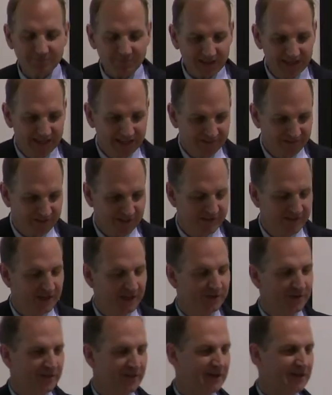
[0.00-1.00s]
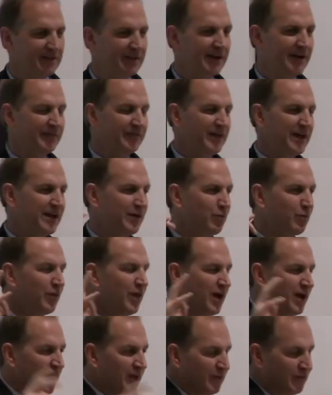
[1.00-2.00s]
And I said, the other thing that they
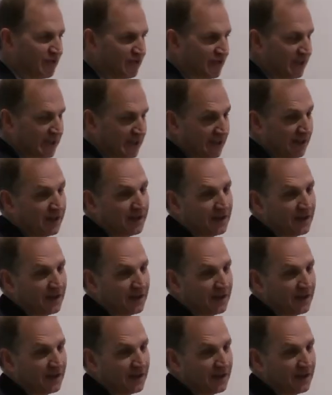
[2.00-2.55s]
see